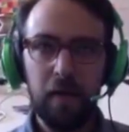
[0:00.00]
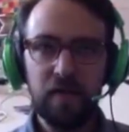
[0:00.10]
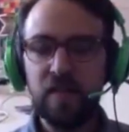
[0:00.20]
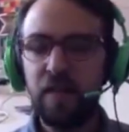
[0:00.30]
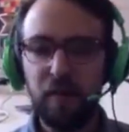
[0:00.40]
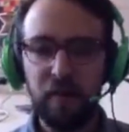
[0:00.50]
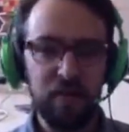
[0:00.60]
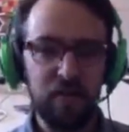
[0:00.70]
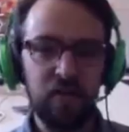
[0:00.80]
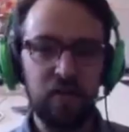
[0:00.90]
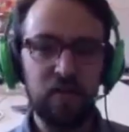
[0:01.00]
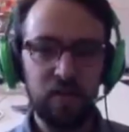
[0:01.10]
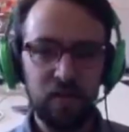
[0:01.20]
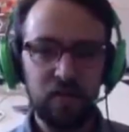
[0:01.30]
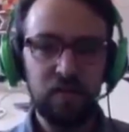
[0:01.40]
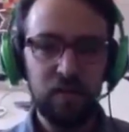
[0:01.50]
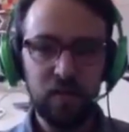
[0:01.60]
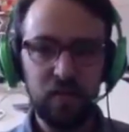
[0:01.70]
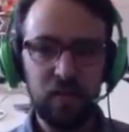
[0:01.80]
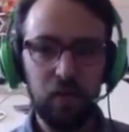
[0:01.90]
it's different concerns.
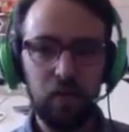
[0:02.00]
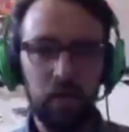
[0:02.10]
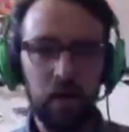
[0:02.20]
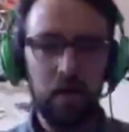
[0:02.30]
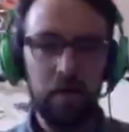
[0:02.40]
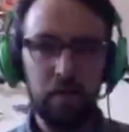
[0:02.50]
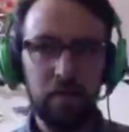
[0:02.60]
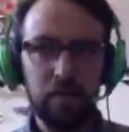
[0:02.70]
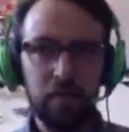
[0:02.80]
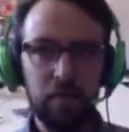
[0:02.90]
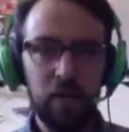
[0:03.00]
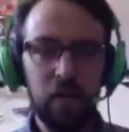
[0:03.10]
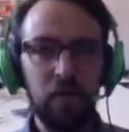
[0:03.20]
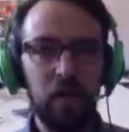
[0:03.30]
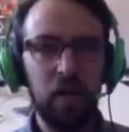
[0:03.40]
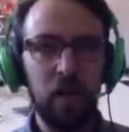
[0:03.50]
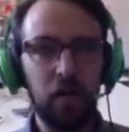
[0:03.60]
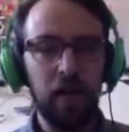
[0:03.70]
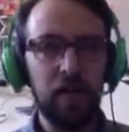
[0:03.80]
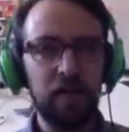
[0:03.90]
And so, you know, in a lot of
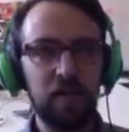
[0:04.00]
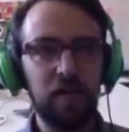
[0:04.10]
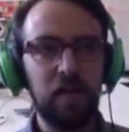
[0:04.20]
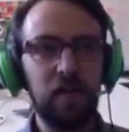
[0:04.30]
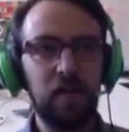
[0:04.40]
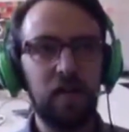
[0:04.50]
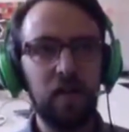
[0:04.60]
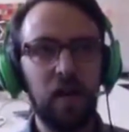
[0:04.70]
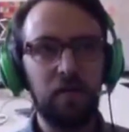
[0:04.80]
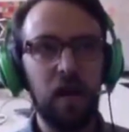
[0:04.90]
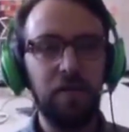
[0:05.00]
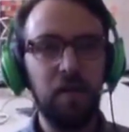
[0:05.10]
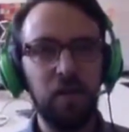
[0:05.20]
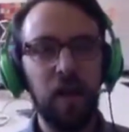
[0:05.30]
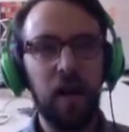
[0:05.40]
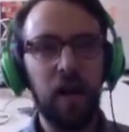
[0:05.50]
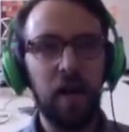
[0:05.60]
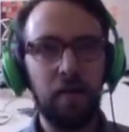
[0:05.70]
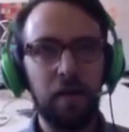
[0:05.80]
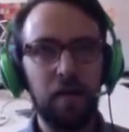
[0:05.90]
ways, I view the
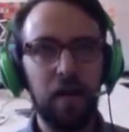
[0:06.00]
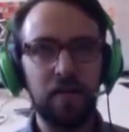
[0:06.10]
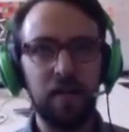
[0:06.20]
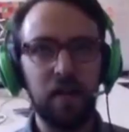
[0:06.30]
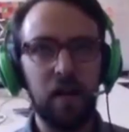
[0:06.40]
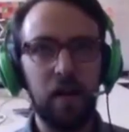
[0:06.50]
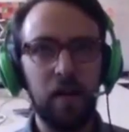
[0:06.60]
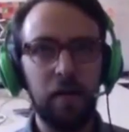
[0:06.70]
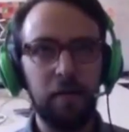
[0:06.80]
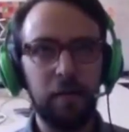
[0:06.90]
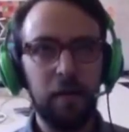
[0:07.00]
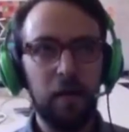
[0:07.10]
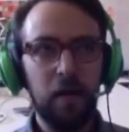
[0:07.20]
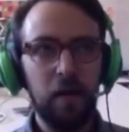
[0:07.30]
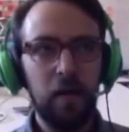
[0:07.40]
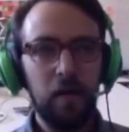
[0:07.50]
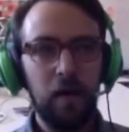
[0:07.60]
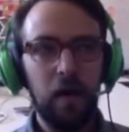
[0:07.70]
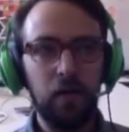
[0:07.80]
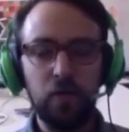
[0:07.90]
lab as like a
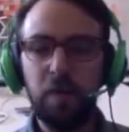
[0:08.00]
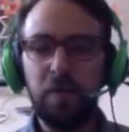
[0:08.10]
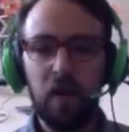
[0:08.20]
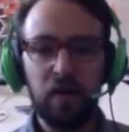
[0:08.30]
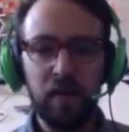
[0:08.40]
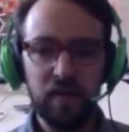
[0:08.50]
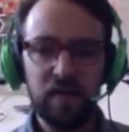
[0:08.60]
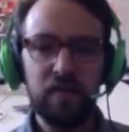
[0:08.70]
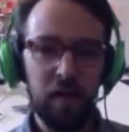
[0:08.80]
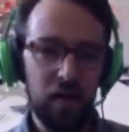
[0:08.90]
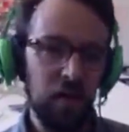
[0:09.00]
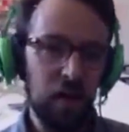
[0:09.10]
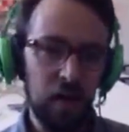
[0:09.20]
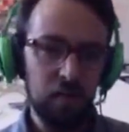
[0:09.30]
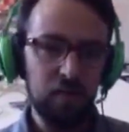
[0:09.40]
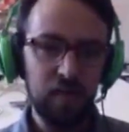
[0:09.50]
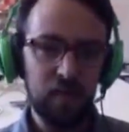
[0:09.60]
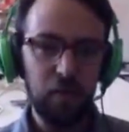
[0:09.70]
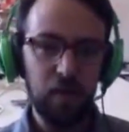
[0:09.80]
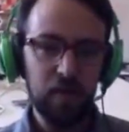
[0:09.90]
group of artists making games in
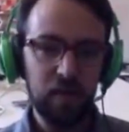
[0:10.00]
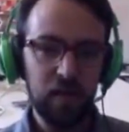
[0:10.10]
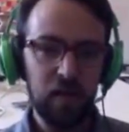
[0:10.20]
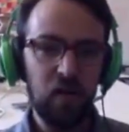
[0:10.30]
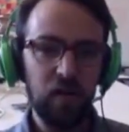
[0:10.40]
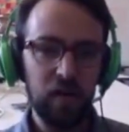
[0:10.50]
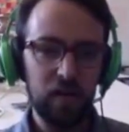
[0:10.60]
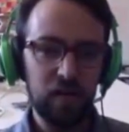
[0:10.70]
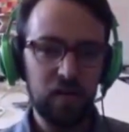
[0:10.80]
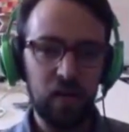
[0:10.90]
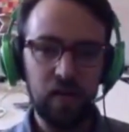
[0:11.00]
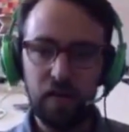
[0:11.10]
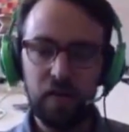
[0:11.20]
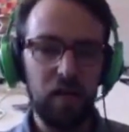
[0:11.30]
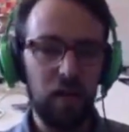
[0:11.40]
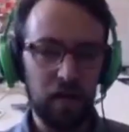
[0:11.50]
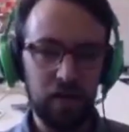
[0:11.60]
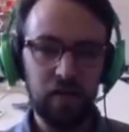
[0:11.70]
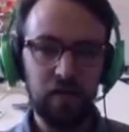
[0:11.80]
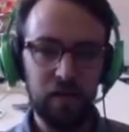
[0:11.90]
some ways, like an artist
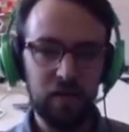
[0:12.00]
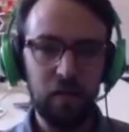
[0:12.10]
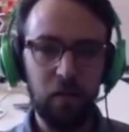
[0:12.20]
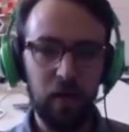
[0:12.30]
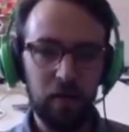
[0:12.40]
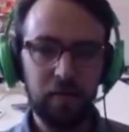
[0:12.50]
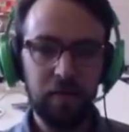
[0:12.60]
collective in some way,